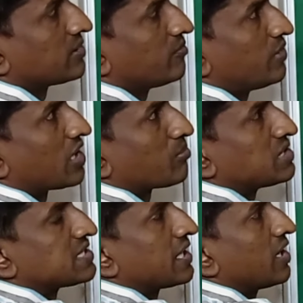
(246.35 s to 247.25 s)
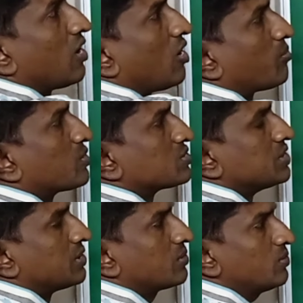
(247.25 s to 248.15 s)
We are measuring
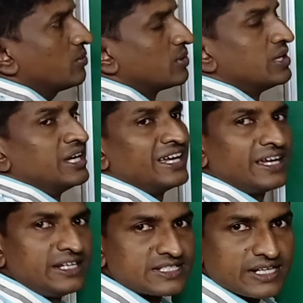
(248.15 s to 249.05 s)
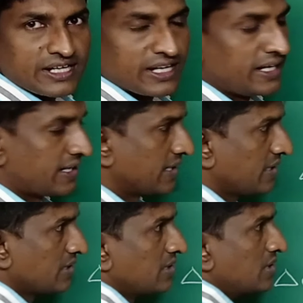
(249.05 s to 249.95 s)
opposite to incident light ray,
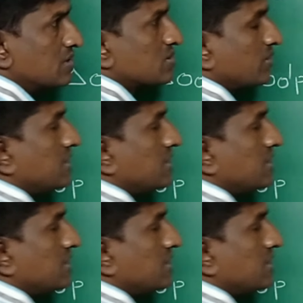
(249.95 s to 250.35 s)
so